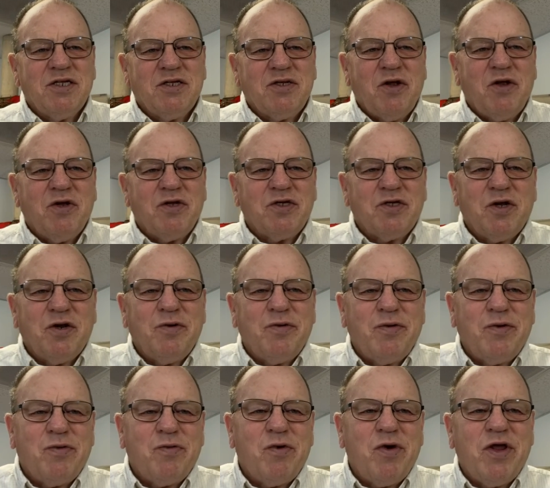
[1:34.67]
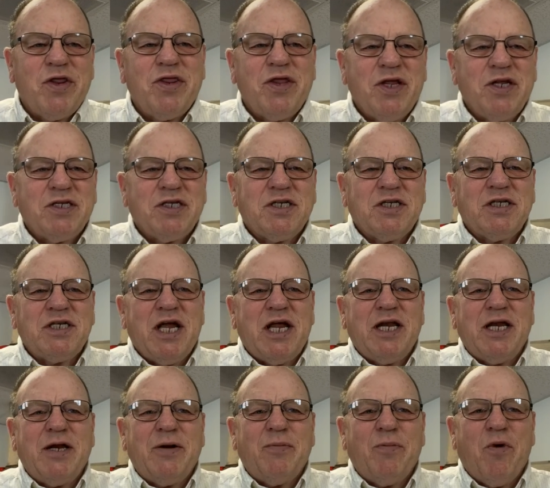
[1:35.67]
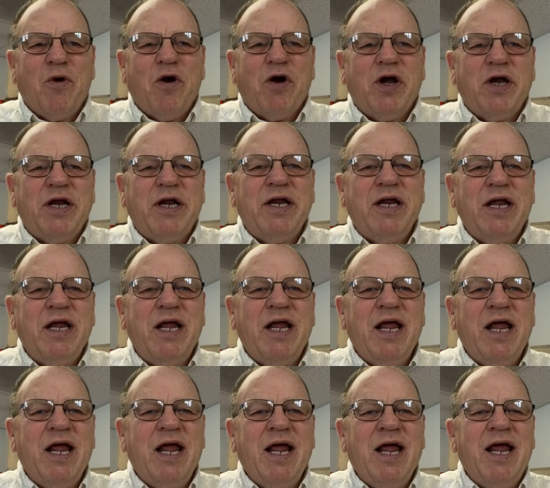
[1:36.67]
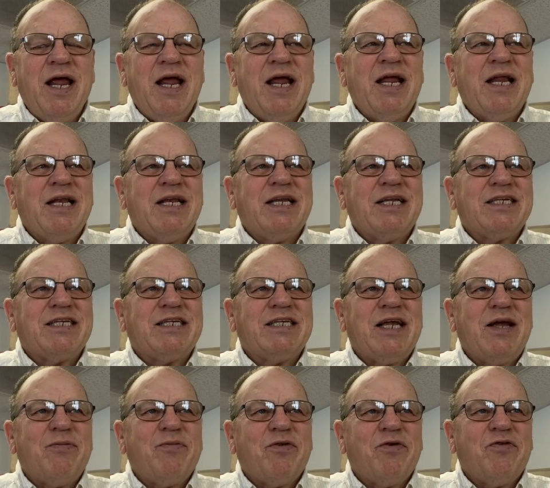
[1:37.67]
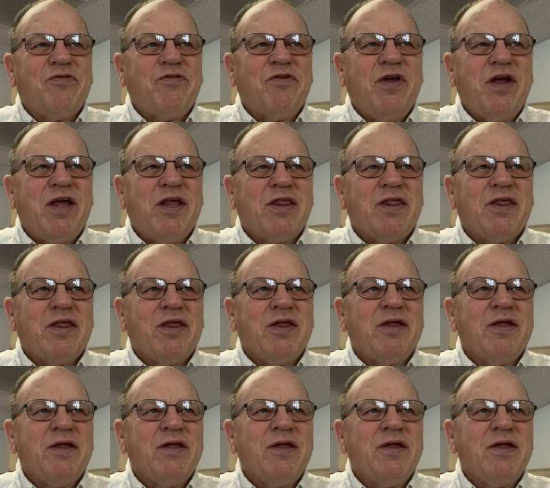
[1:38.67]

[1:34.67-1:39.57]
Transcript: So he's going to be with us Sunday morning, December 5th.